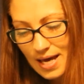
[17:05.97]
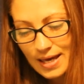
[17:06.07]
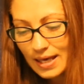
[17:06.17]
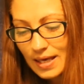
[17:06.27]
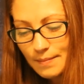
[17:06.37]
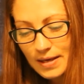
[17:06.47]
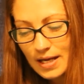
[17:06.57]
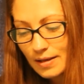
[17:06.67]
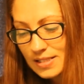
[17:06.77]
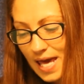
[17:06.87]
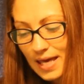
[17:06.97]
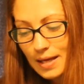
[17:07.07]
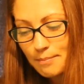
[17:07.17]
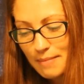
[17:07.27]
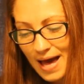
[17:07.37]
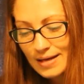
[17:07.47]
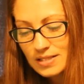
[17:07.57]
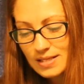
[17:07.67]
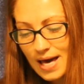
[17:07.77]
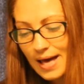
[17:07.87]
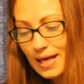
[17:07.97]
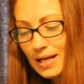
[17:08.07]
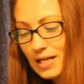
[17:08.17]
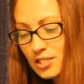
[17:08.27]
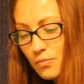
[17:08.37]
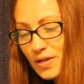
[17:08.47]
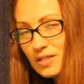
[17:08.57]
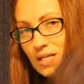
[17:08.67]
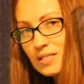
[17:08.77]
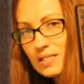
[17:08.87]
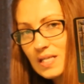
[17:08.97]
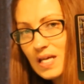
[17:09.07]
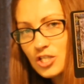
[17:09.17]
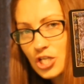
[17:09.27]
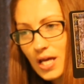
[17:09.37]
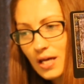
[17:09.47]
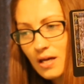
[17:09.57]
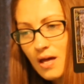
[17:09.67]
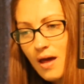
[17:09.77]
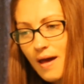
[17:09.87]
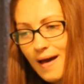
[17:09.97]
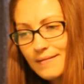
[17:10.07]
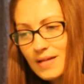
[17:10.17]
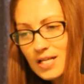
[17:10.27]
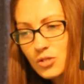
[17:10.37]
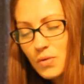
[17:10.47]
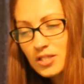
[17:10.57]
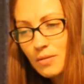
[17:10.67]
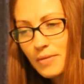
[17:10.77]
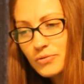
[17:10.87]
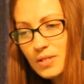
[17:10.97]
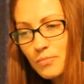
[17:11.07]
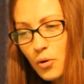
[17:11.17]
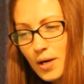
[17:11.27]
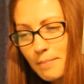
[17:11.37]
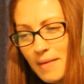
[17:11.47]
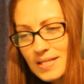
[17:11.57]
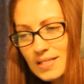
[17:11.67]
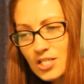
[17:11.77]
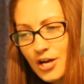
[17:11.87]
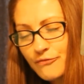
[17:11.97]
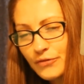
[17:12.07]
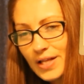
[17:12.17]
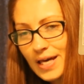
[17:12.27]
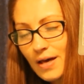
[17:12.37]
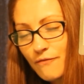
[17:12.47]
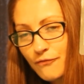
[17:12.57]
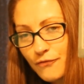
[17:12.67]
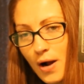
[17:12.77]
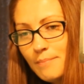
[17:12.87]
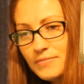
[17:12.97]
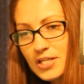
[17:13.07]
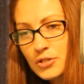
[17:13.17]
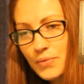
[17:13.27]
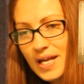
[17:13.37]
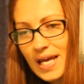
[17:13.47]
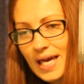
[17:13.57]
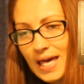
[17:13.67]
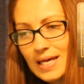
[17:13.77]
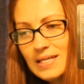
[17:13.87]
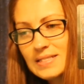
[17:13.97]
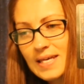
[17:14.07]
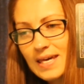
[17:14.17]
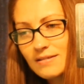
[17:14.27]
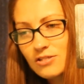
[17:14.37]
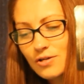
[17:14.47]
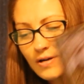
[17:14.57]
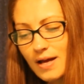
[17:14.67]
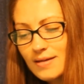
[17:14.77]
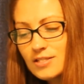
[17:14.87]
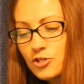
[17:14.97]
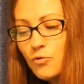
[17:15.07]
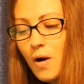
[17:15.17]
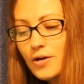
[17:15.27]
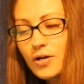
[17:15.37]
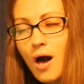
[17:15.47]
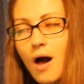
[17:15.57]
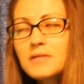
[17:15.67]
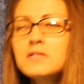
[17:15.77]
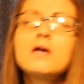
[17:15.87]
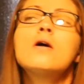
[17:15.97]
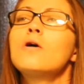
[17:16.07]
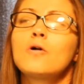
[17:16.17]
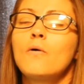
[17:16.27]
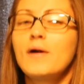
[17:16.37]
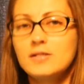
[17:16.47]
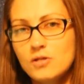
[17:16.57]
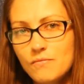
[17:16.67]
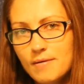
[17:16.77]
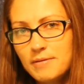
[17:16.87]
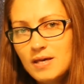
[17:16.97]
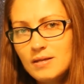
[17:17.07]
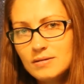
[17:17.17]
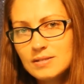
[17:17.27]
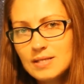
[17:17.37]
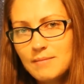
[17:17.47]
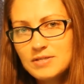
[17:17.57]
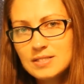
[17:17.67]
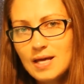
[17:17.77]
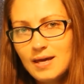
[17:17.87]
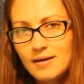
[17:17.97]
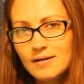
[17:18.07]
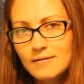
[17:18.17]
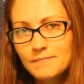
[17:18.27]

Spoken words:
I keep getting taken back to that, and it's with this teaching, and that's what the most important message I feel like from this reading is, Cancer, is you are not going to repeat the same mistake.